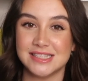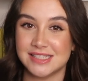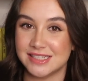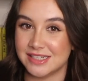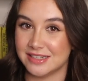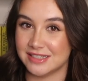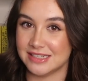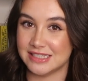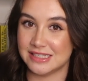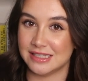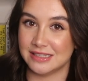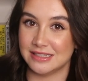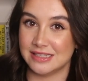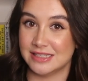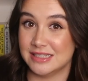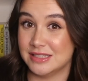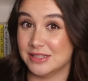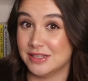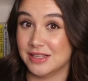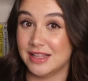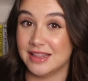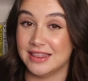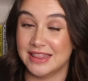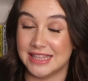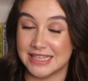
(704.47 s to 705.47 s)
series,
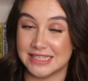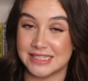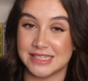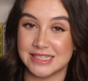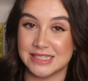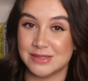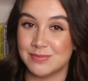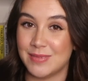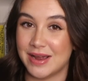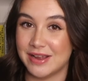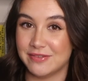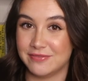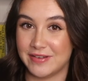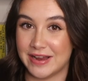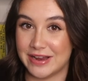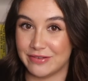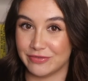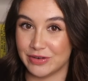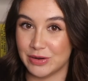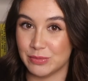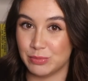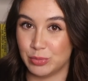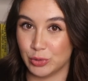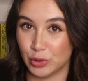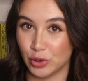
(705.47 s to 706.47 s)
this is my
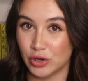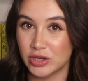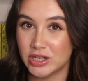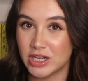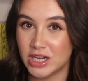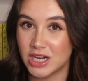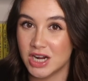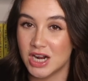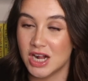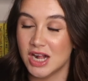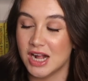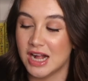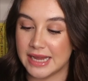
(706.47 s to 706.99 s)
favorite book.